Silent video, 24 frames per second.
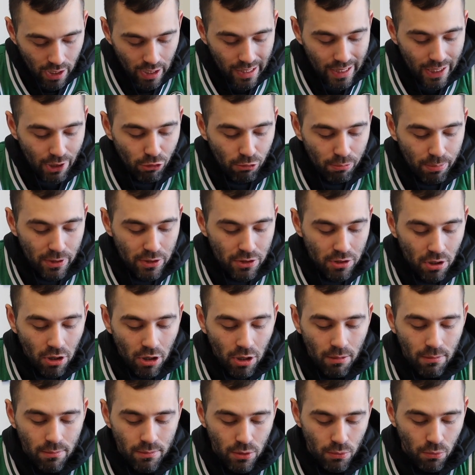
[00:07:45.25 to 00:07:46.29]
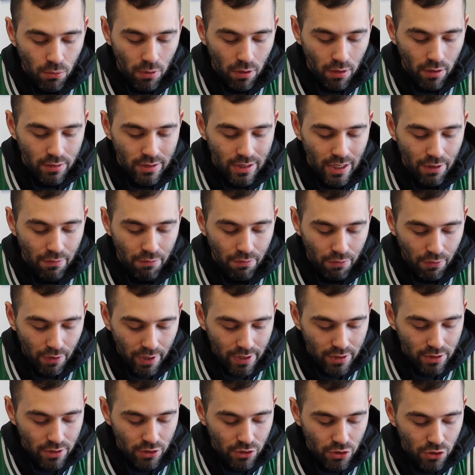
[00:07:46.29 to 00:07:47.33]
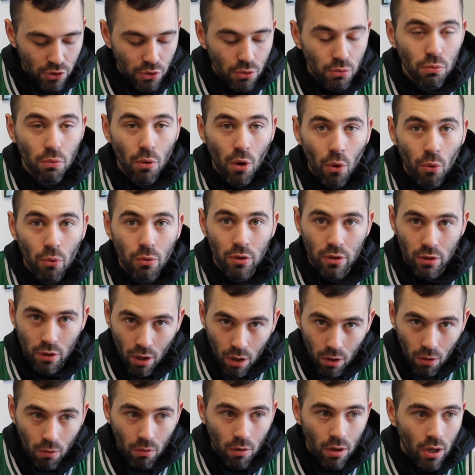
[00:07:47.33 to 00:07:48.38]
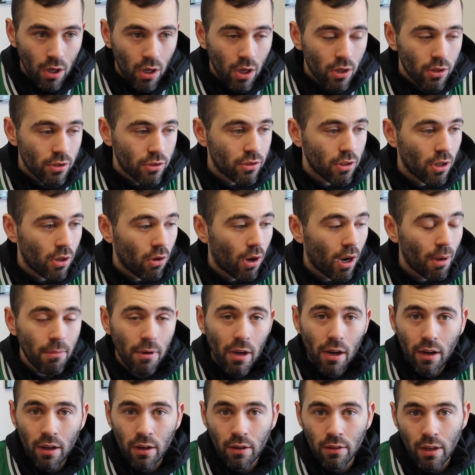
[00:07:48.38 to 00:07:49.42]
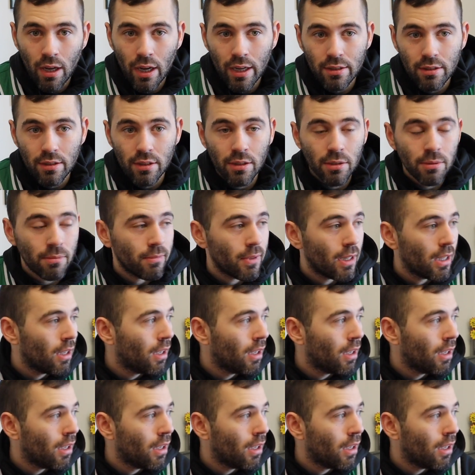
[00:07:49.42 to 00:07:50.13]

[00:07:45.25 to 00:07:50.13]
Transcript: there will be terms, words, and phrases you won't know. So I'm not going to lie to you.